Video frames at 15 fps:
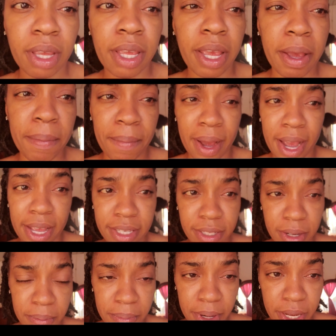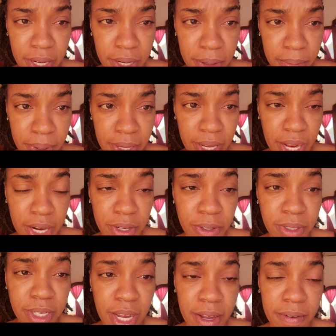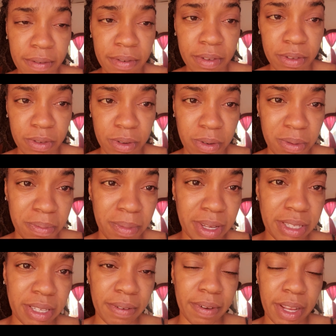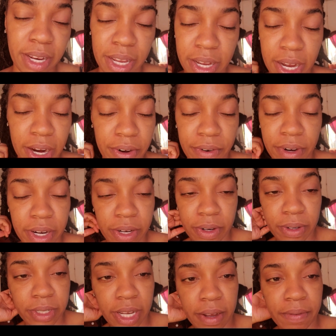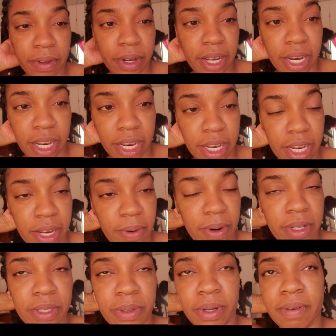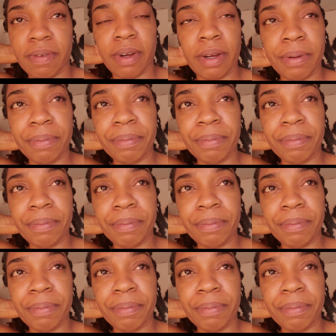Yeah, my eye is not paining me. I don't have no massive headache. I really don't have no headache whatsoever.